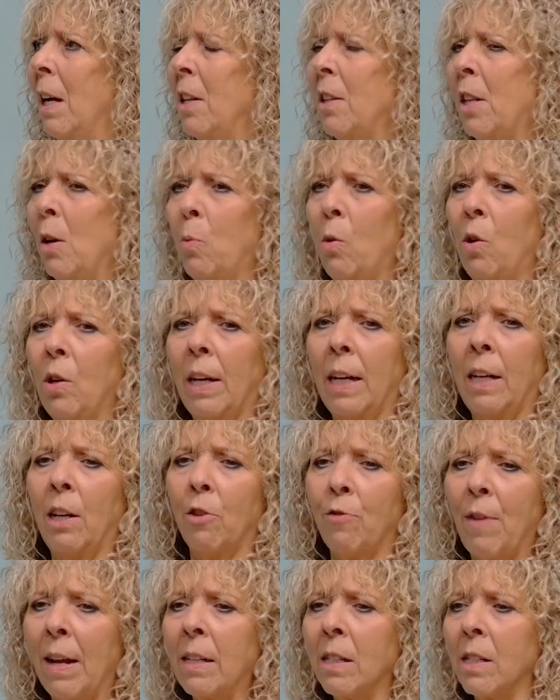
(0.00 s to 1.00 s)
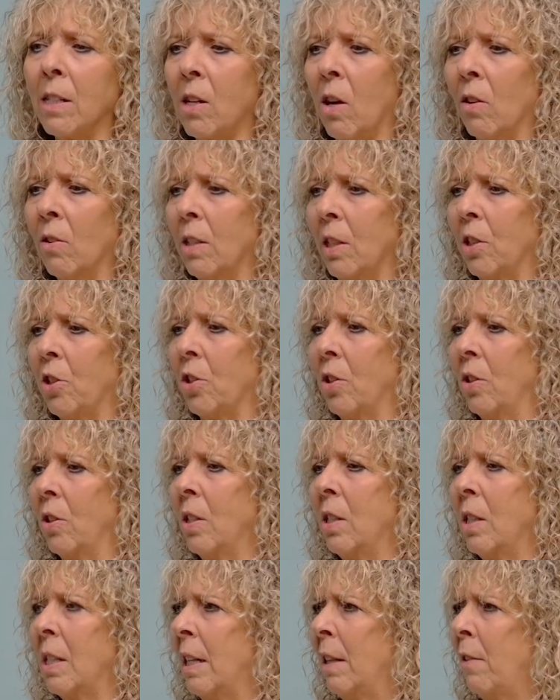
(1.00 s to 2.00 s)
They work in horrendous
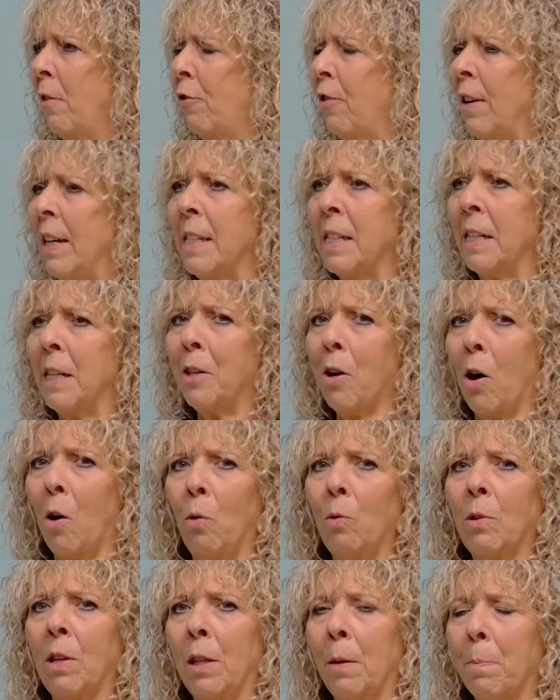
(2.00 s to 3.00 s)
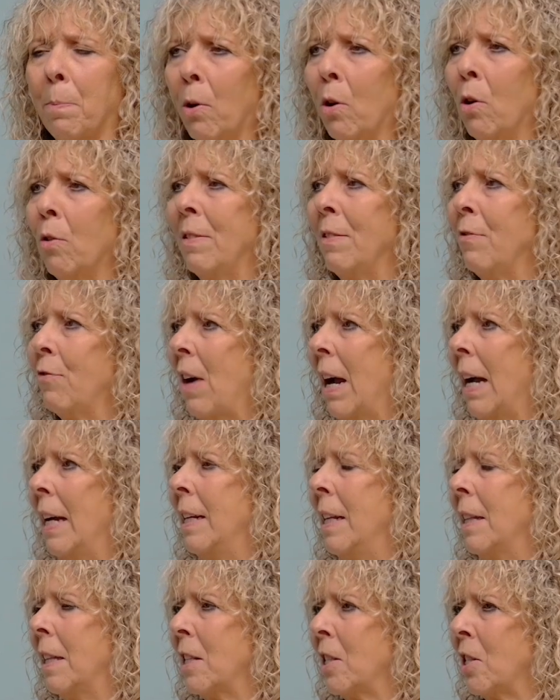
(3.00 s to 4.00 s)
conditions, in the freezing cold, in the pouring
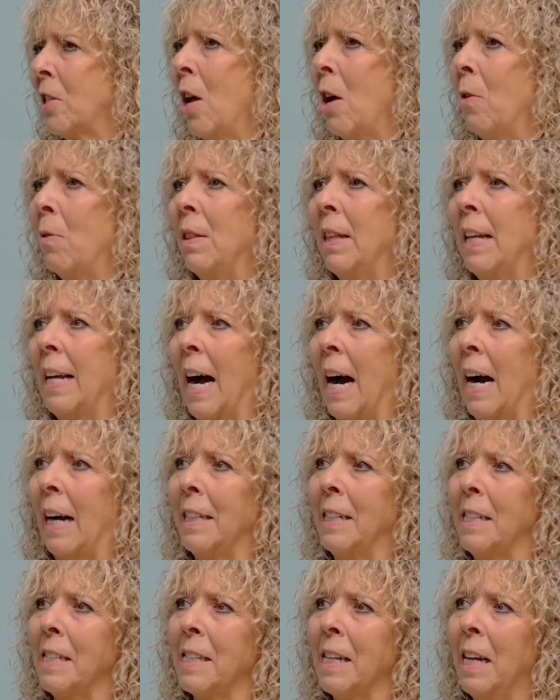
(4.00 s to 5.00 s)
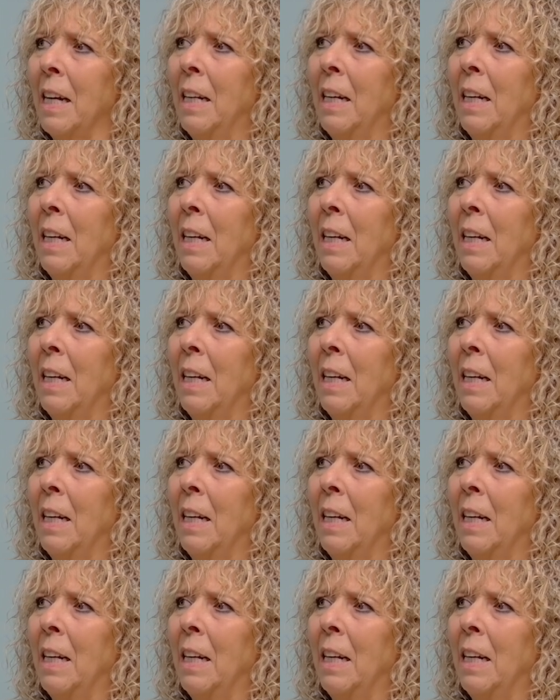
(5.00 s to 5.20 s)
rain, in the snow and the ice.